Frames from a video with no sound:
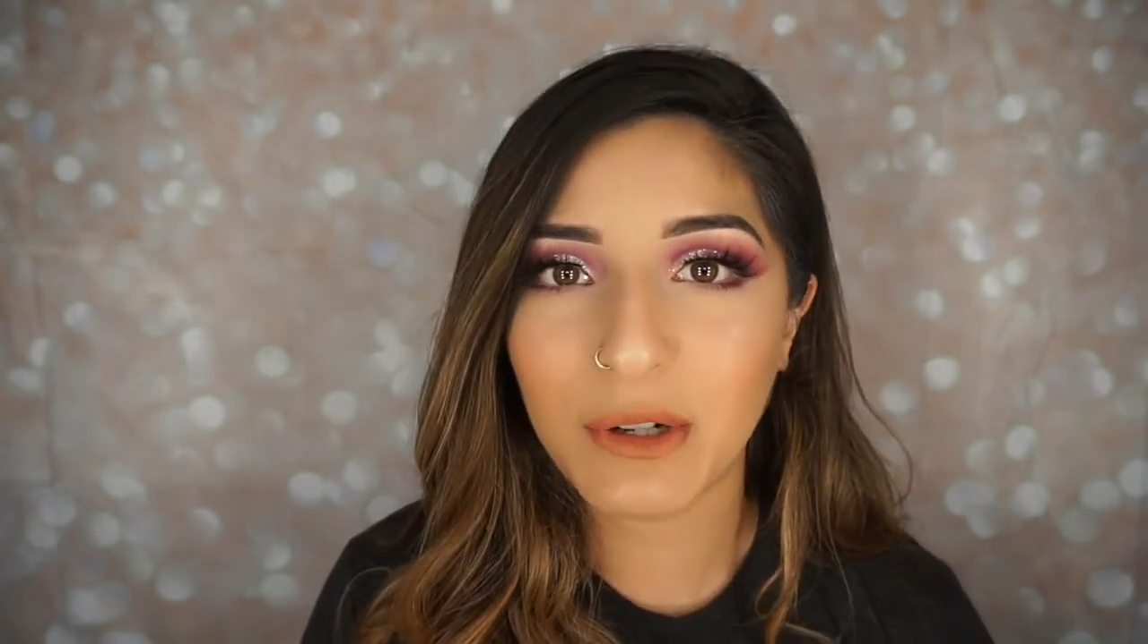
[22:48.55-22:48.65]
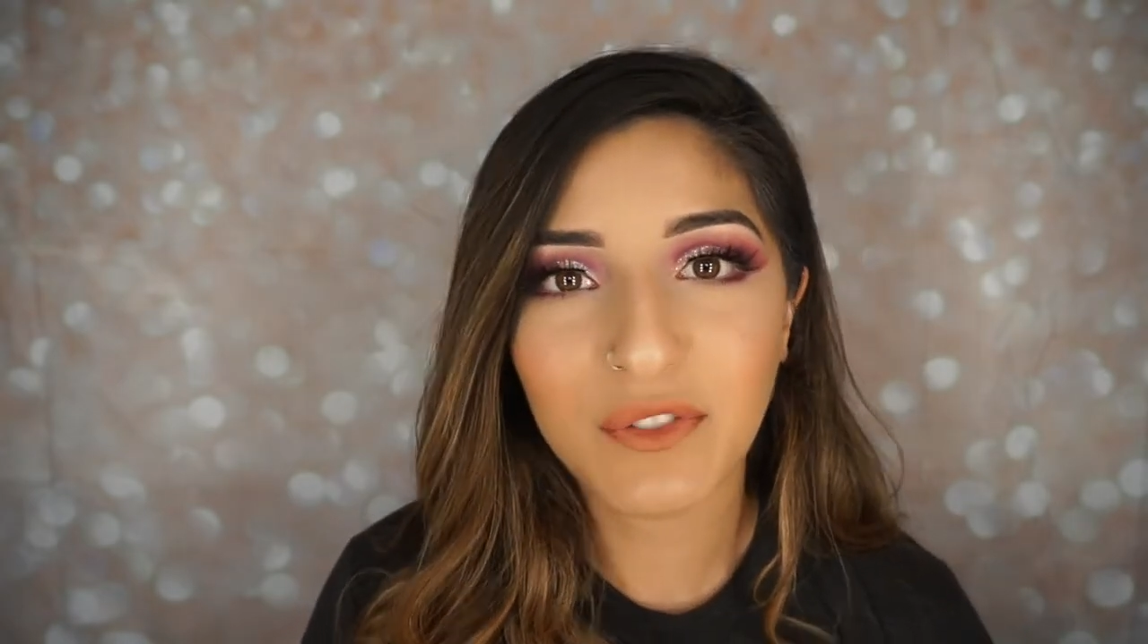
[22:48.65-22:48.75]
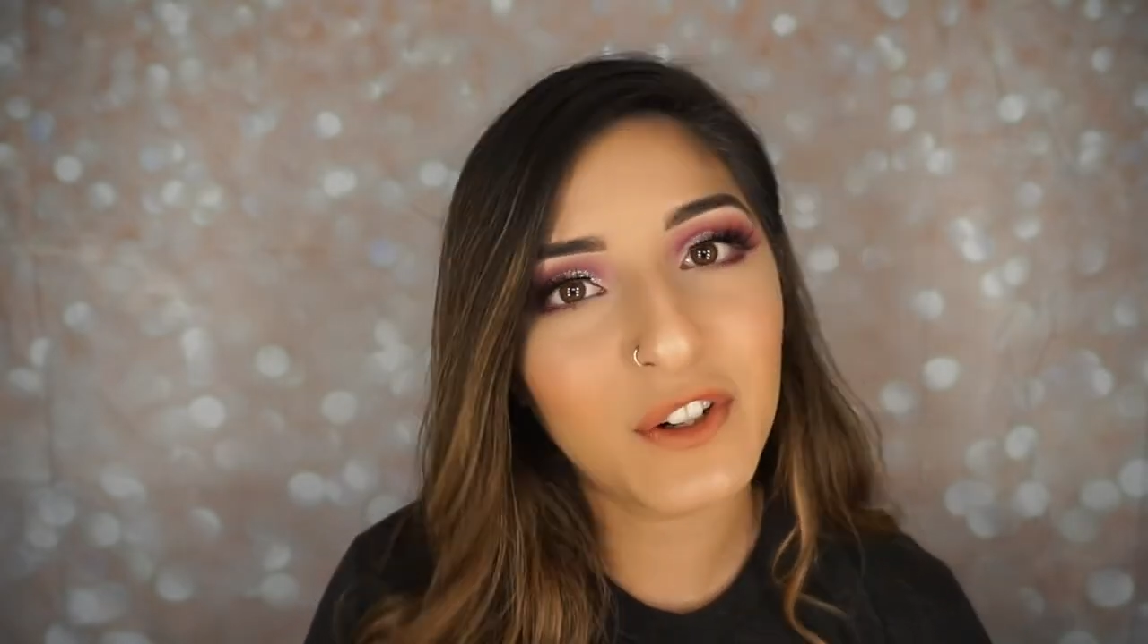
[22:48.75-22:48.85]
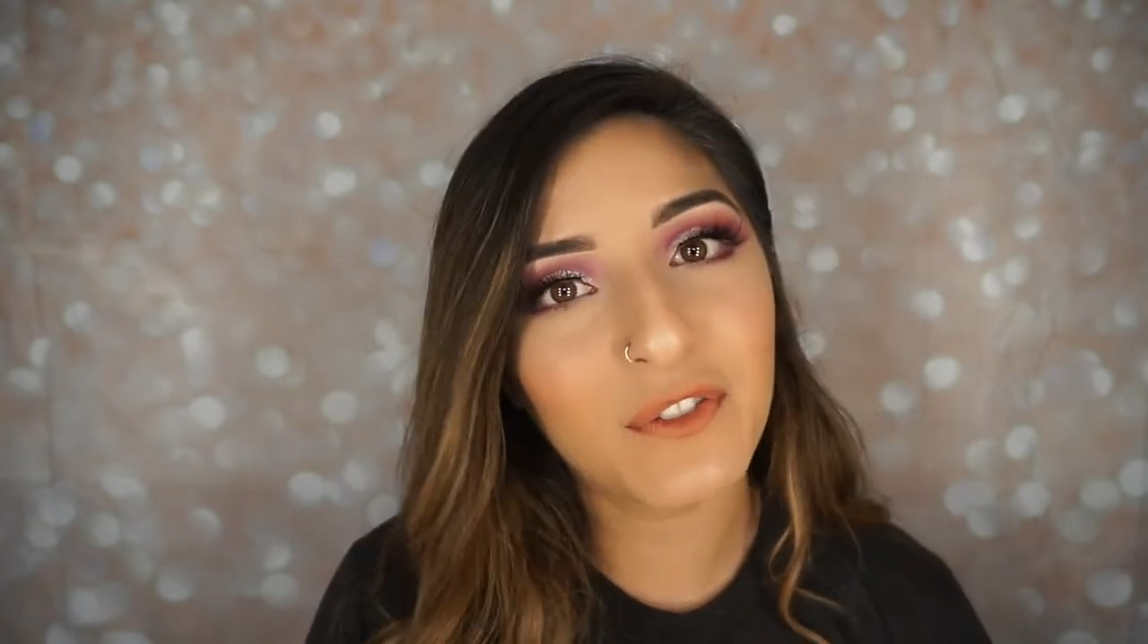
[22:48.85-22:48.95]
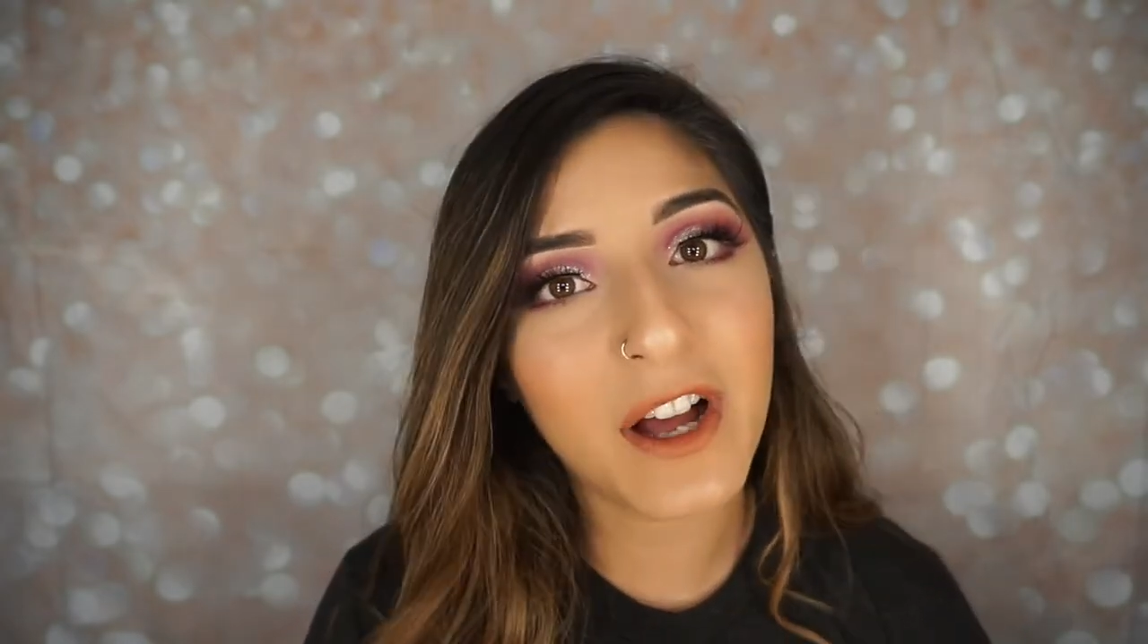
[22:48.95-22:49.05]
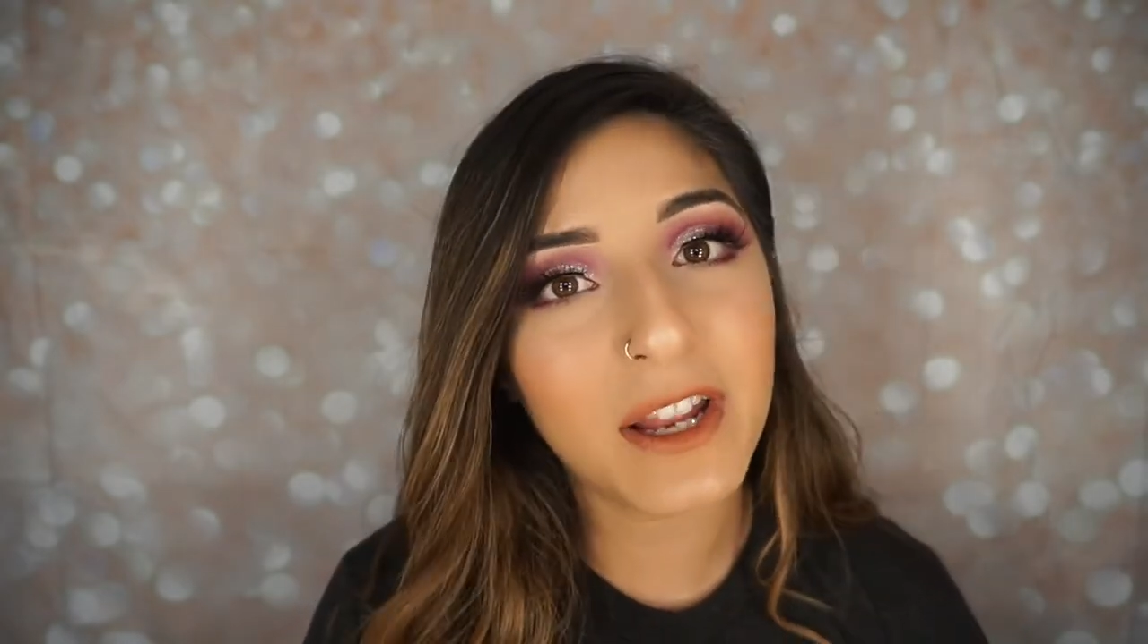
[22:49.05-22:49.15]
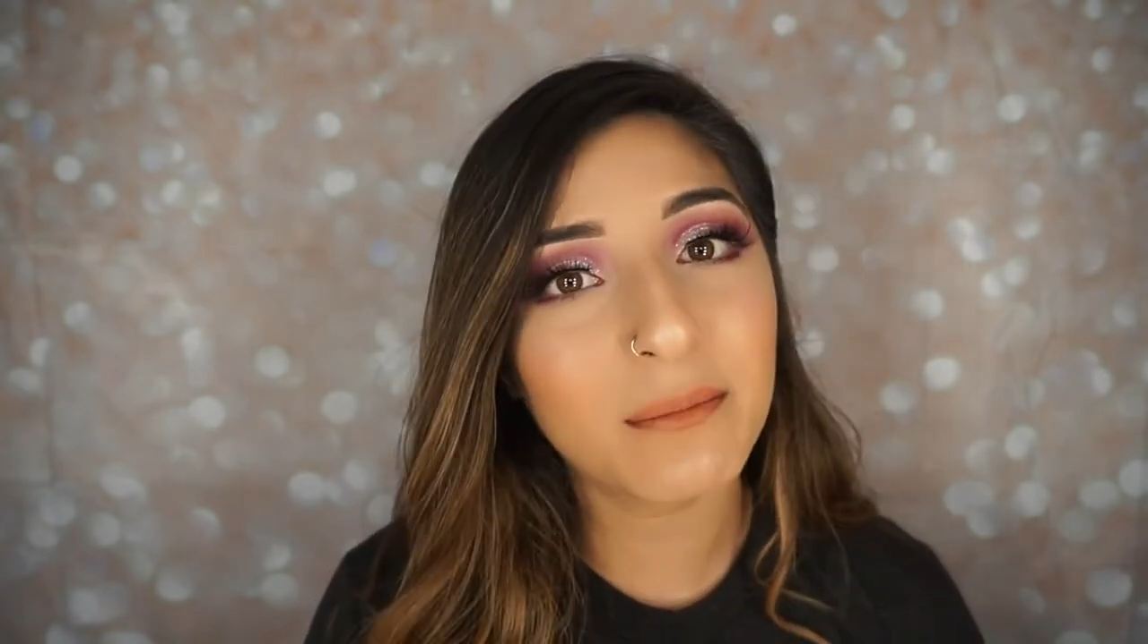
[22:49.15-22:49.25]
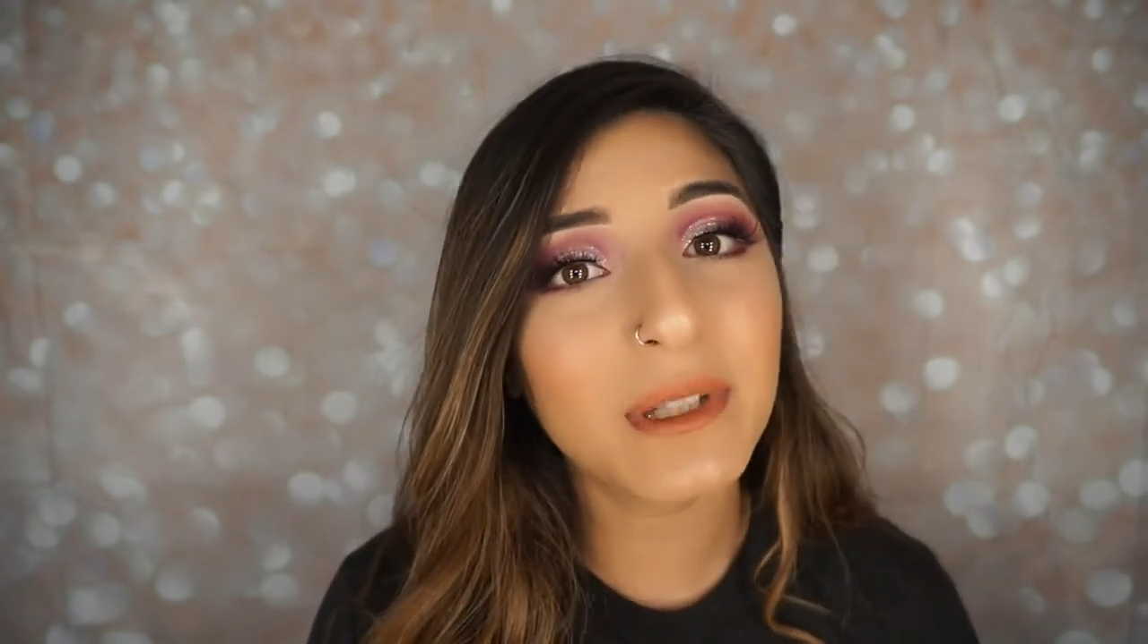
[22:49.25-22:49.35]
it for fun?